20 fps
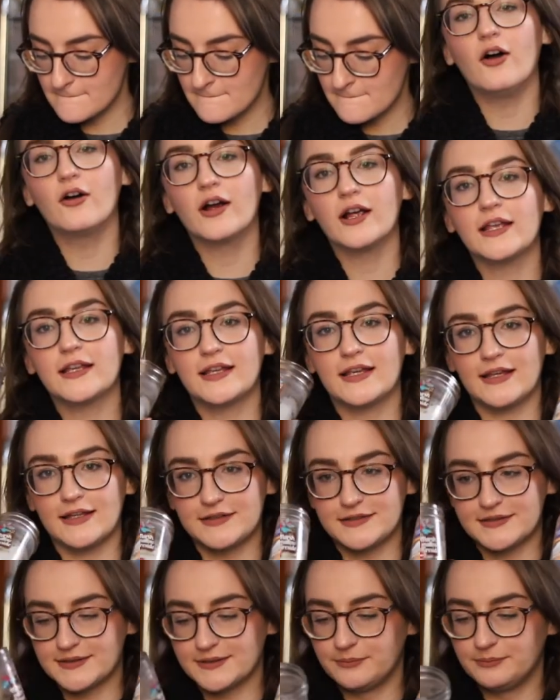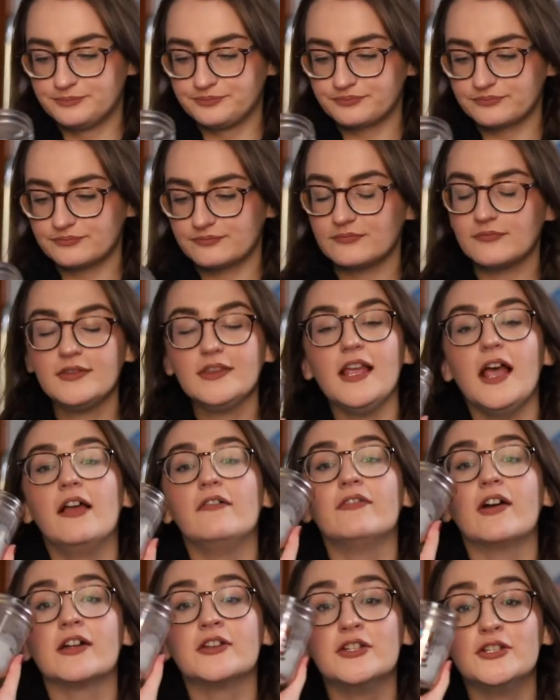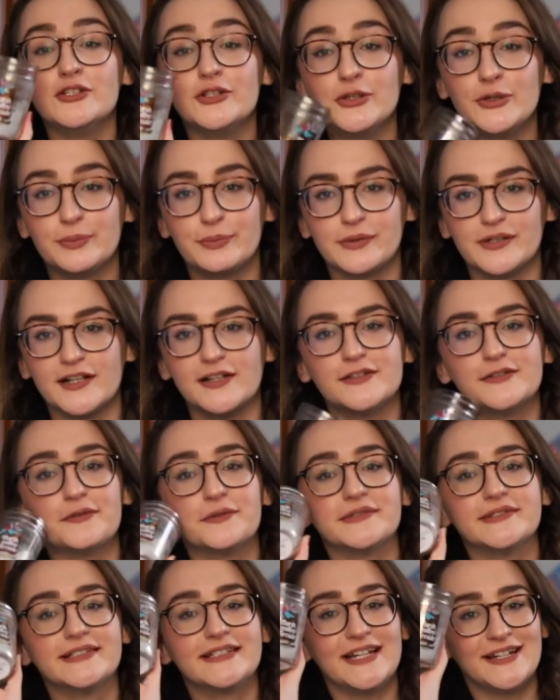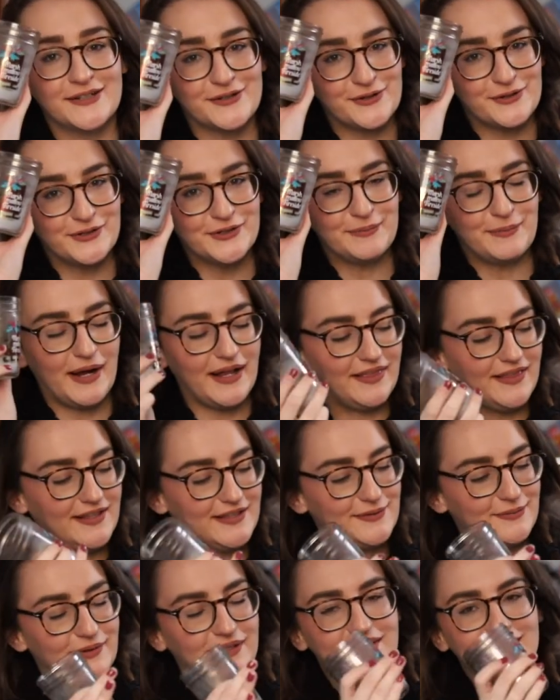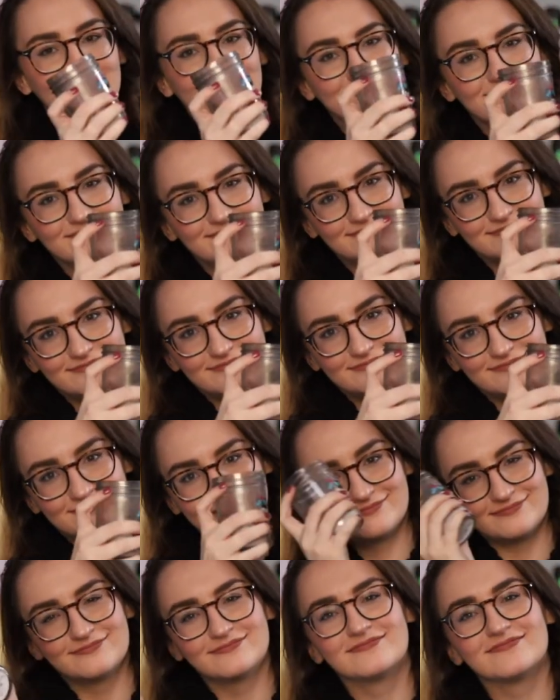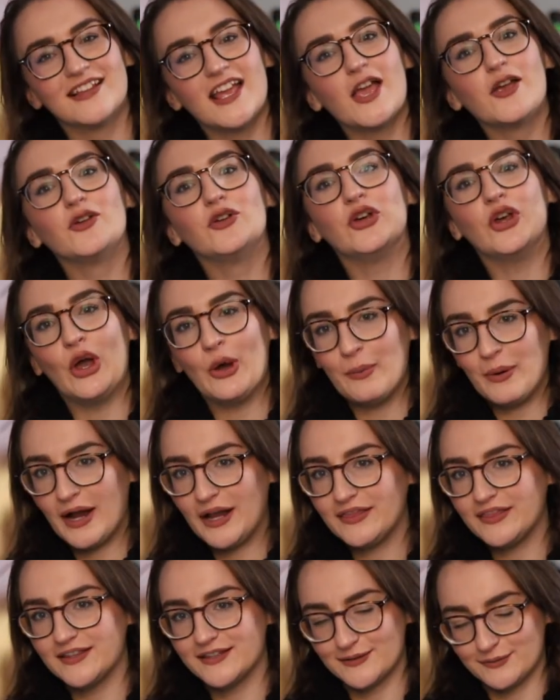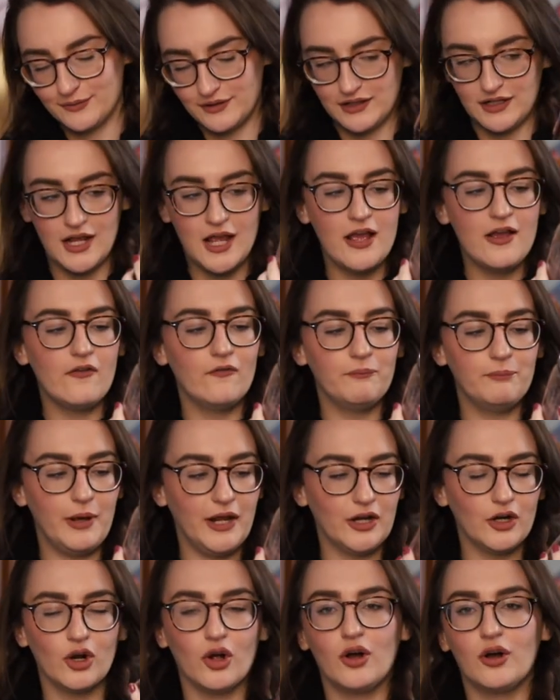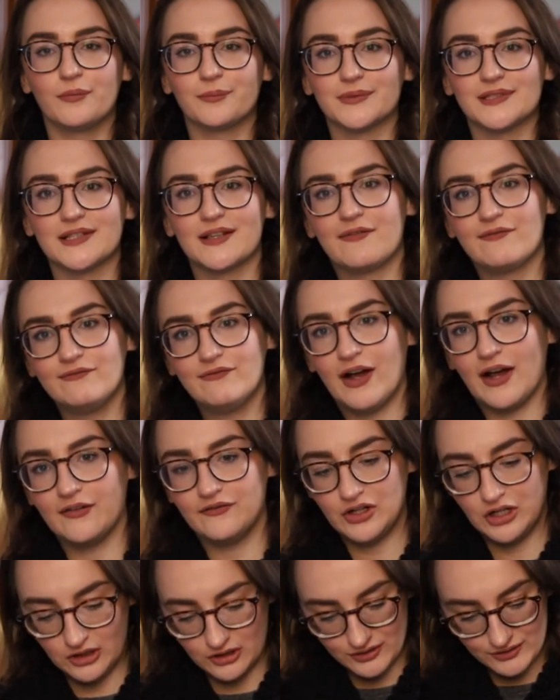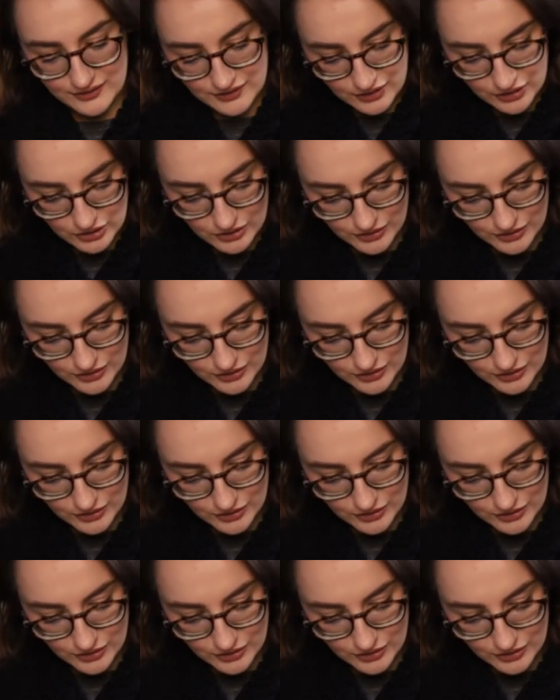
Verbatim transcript: Alright kids, I found a dupe. So instead of going to buy this one, go buy this one. Better Homes, $5.